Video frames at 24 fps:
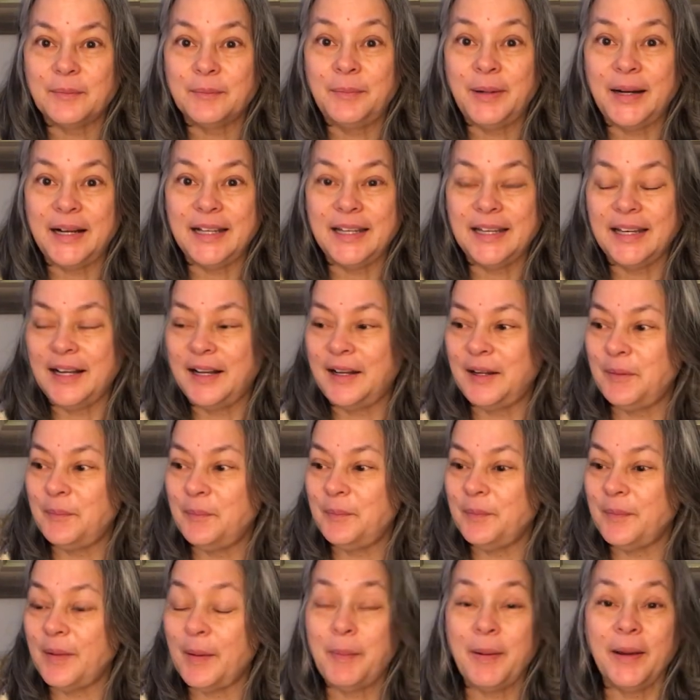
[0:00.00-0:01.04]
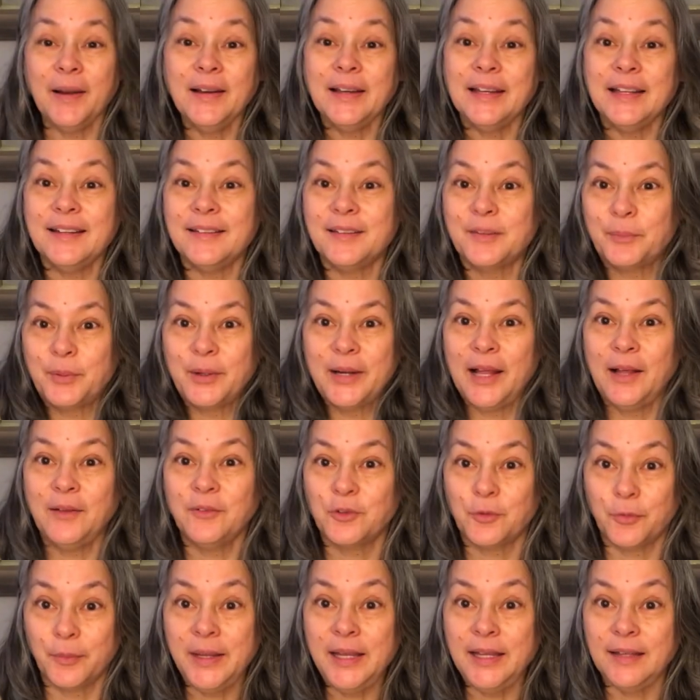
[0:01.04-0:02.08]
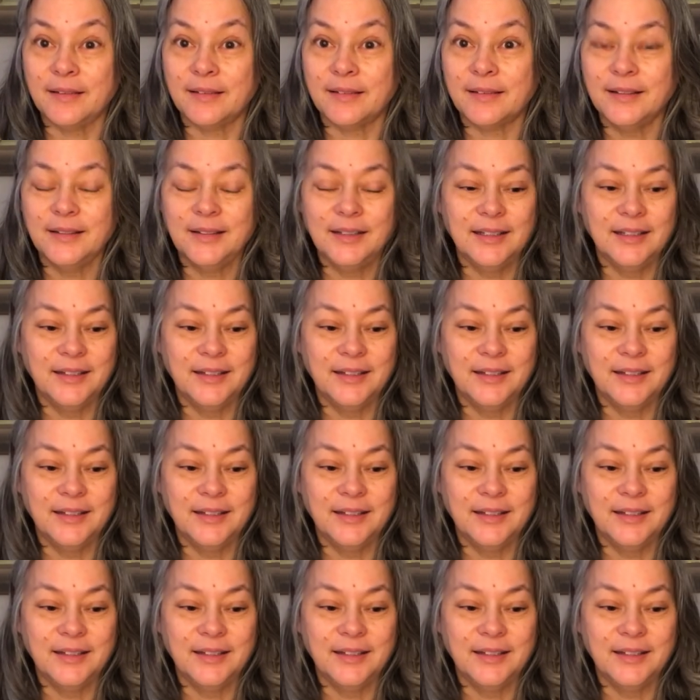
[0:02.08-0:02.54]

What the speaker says: But apparently it's pronounced Reese.